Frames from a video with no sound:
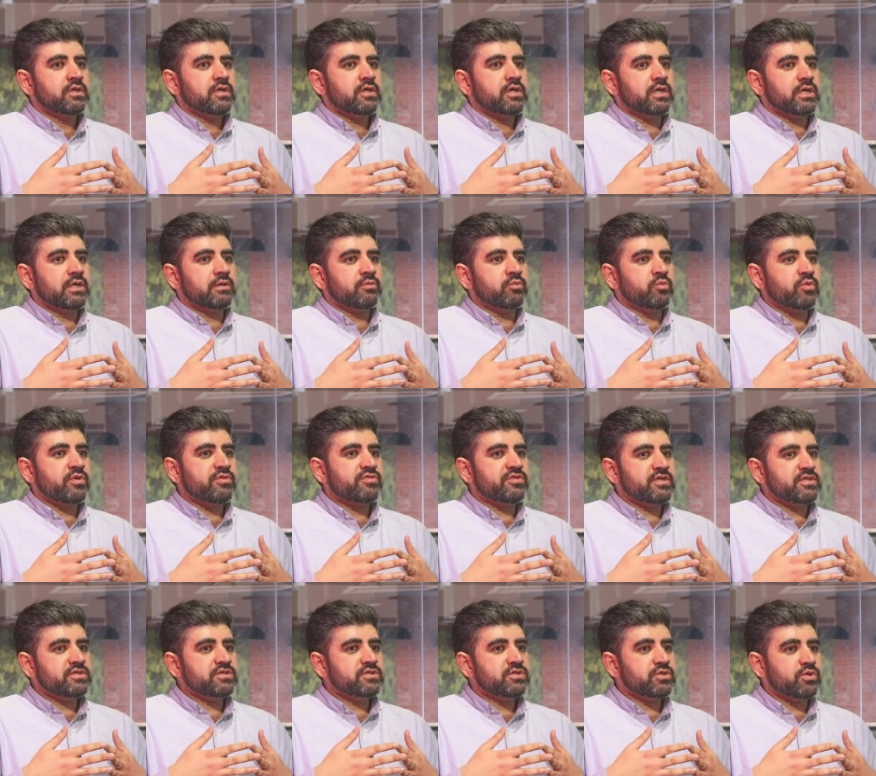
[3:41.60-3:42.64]
um,
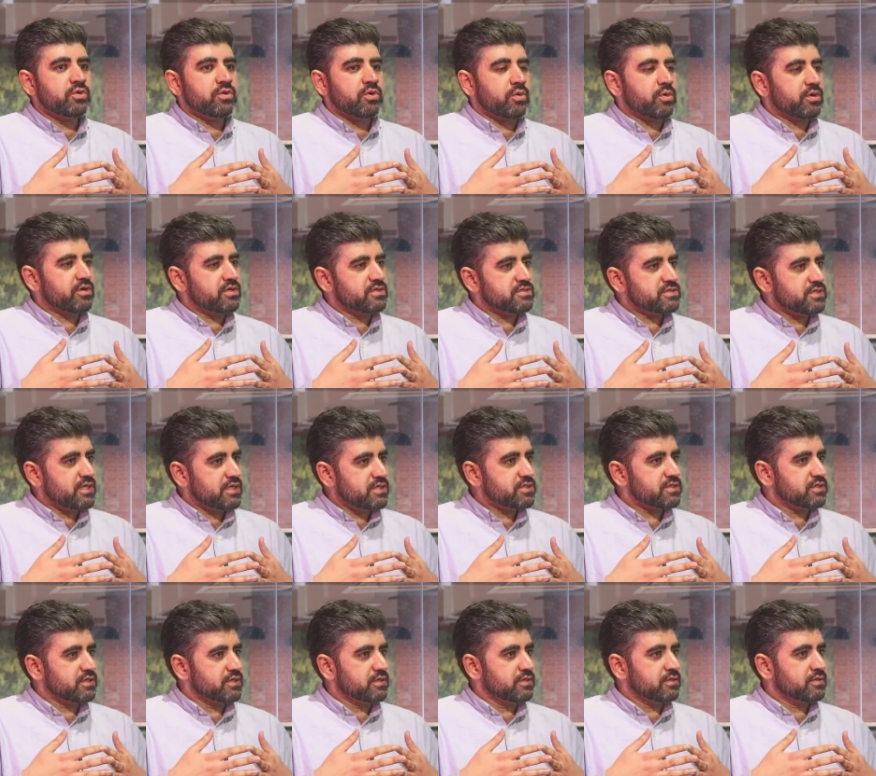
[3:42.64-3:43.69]
within your
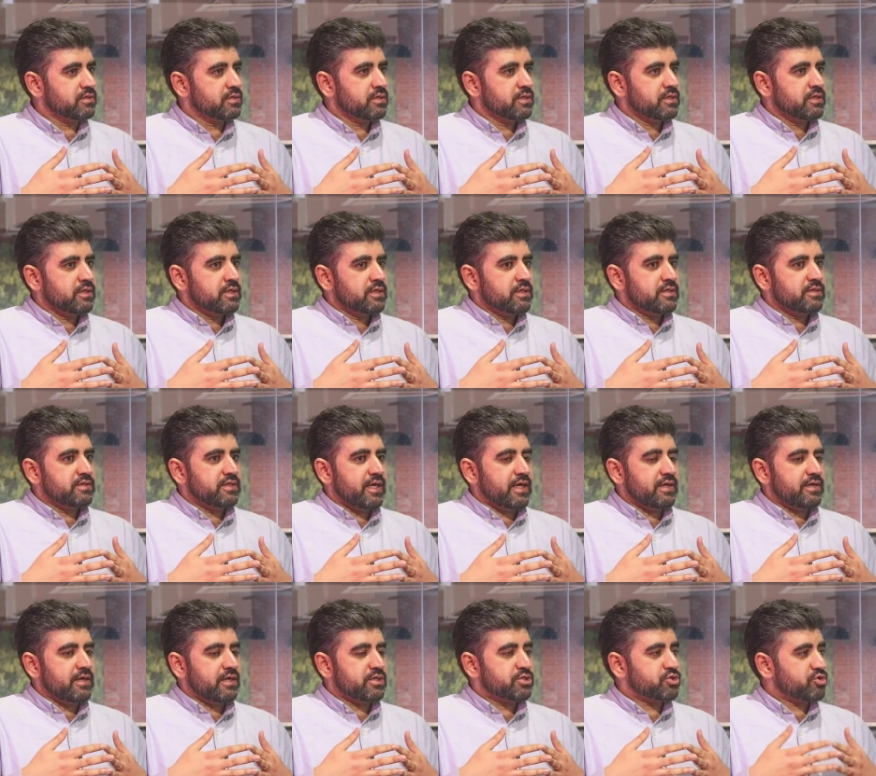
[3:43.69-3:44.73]
organization
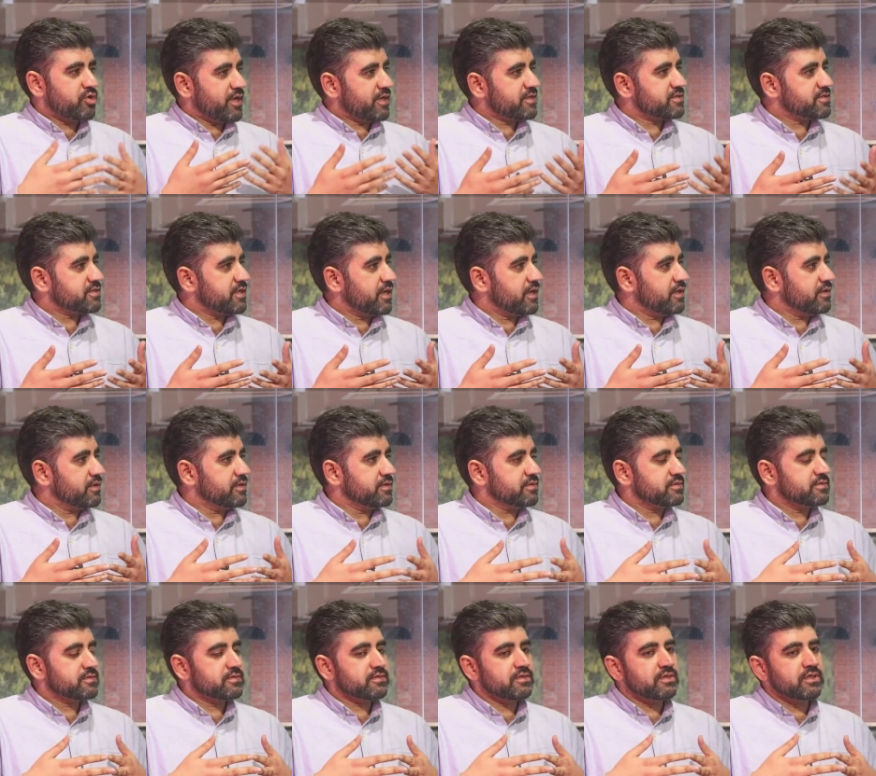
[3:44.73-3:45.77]
that attracts
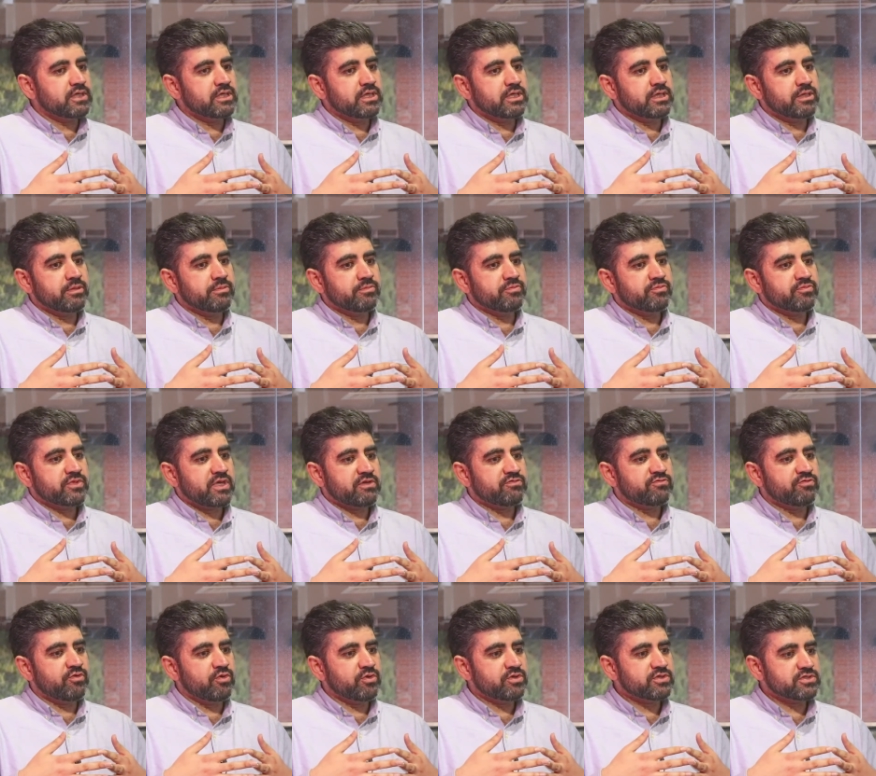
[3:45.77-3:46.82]
talent, um, that
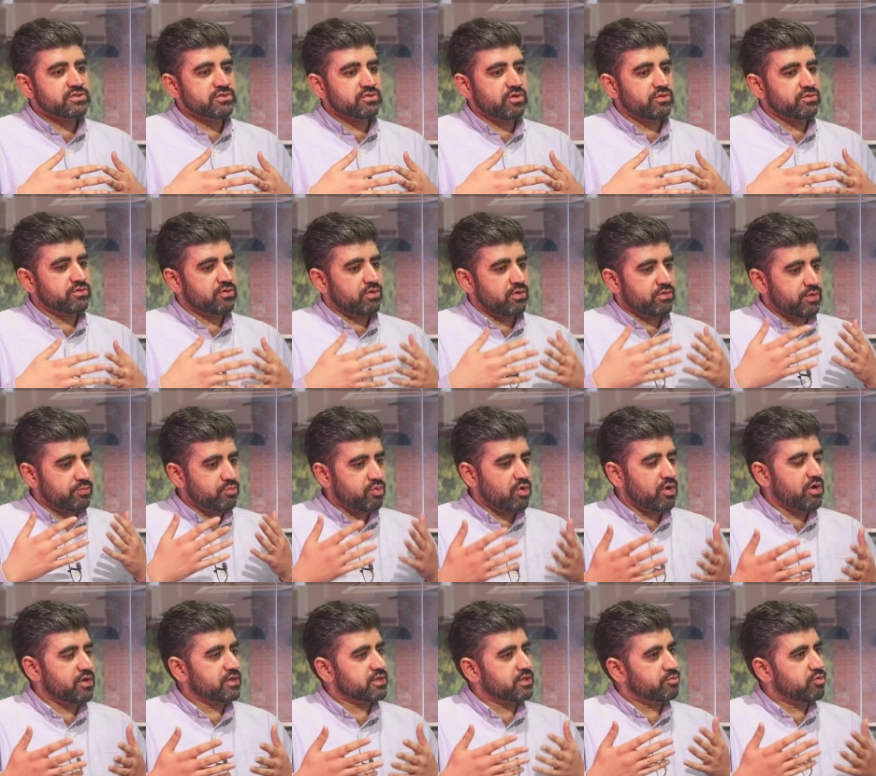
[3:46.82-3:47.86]
focuses on, on the
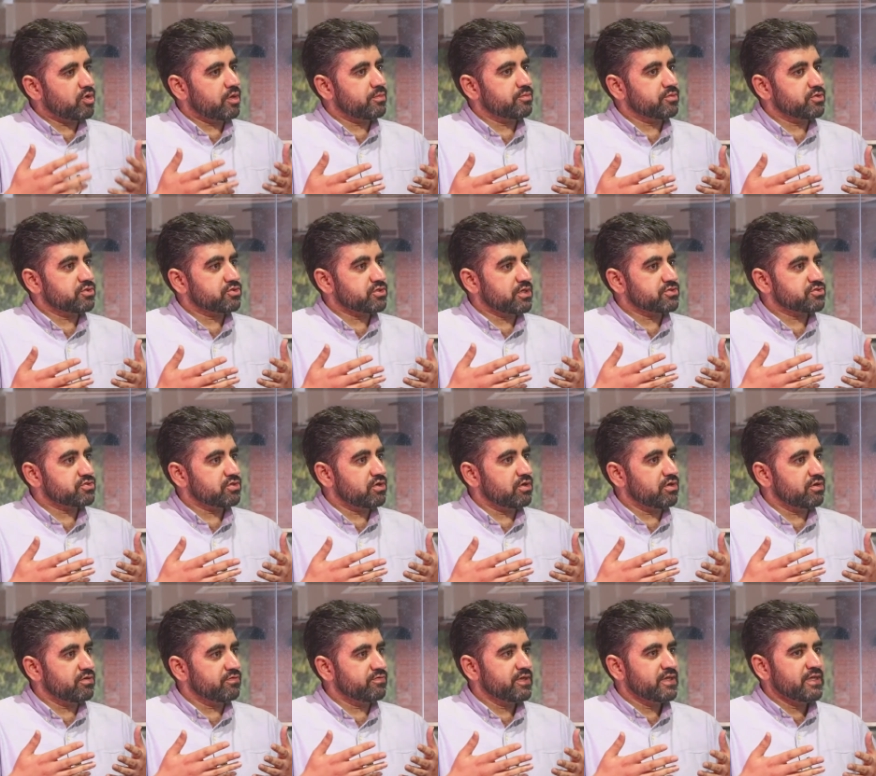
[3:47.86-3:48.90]
product and the problem you're trying to
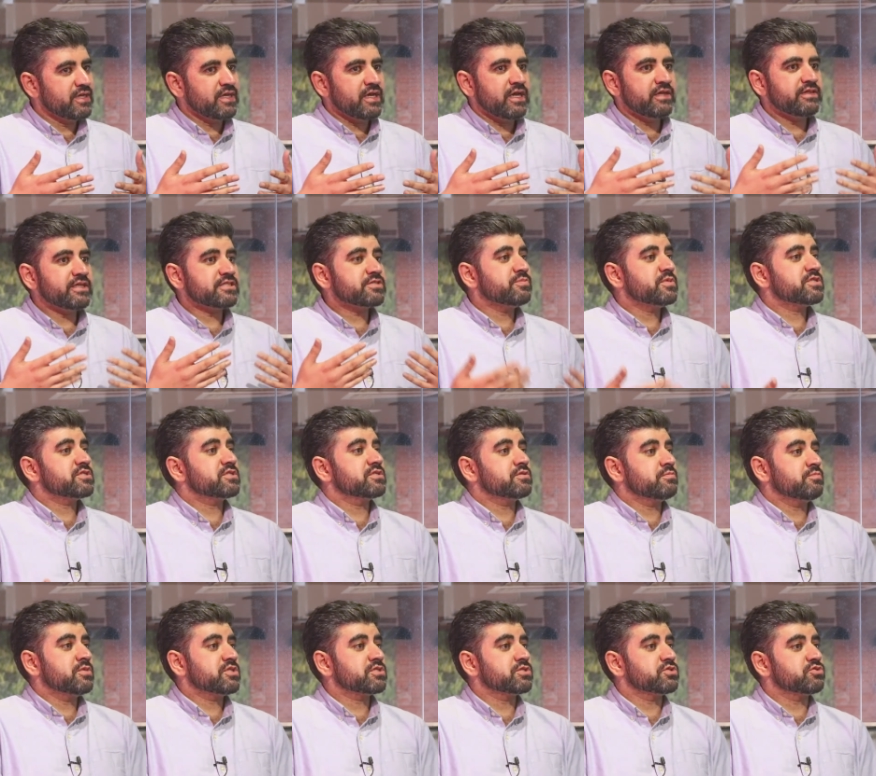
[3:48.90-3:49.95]
solve, and that's
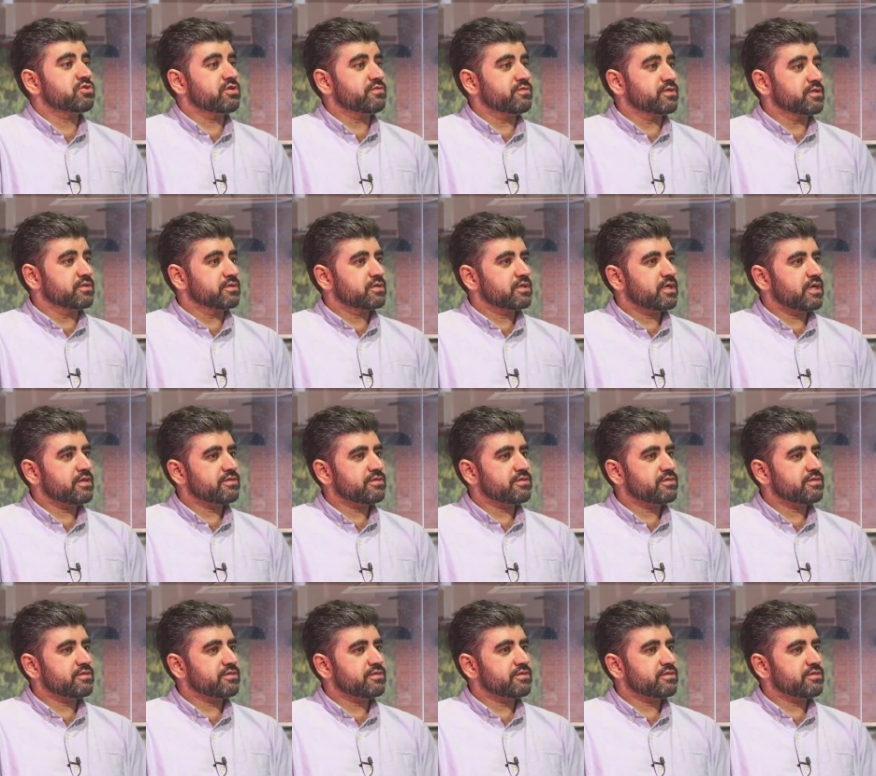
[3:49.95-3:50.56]
mission, mission driven.